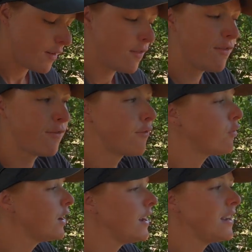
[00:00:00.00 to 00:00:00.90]

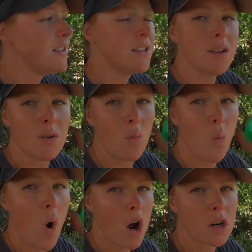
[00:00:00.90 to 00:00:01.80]
freeze
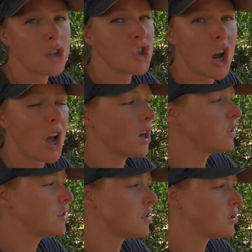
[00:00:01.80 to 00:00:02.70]
water
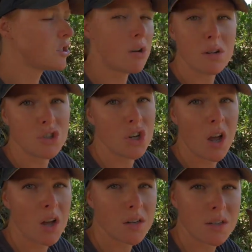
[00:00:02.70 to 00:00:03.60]
jugs, soda
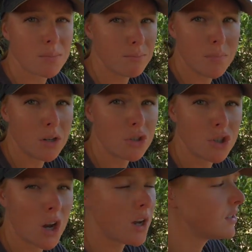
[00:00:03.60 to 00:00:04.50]
jugs, milk
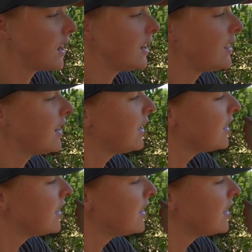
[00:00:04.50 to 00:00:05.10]
jugs, anything.